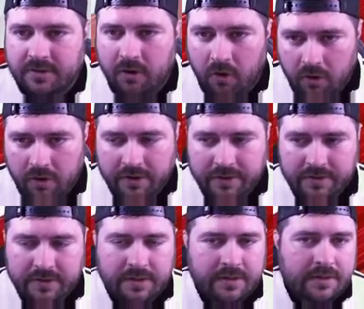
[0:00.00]
card,
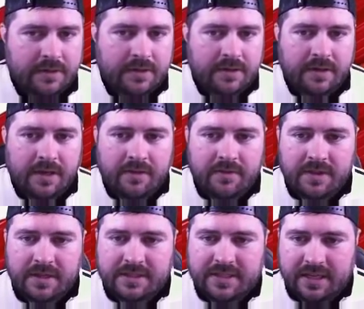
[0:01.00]
and
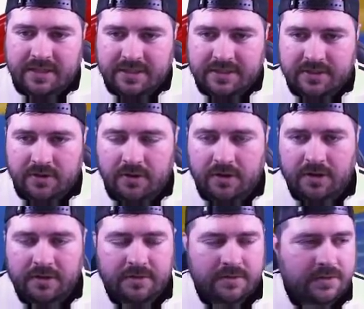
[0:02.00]
then take this card